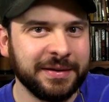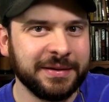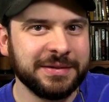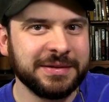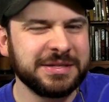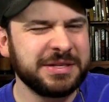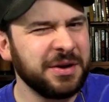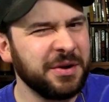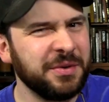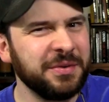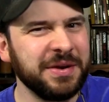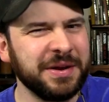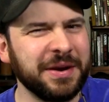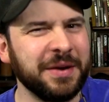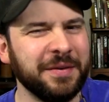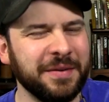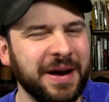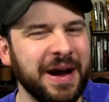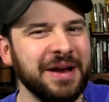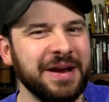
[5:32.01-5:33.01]
So you
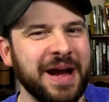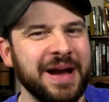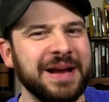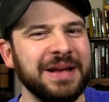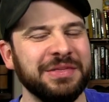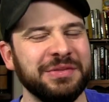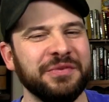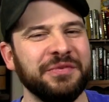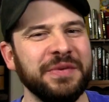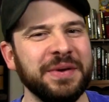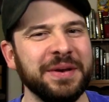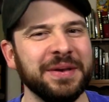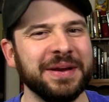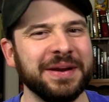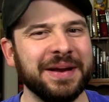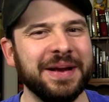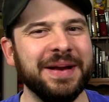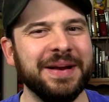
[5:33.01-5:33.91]
know, I, I get the feeling